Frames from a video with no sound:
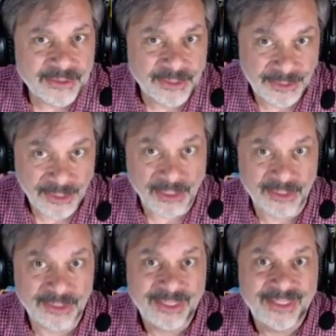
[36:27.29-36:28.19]
the duck,
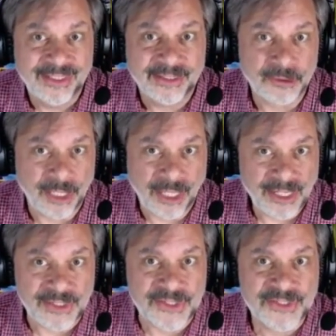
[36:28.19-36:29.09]
their
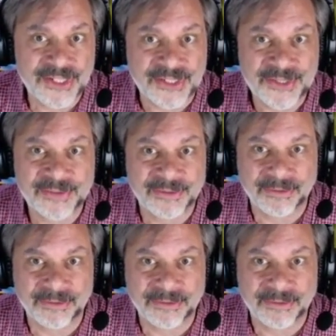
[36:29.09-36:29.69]
eyes just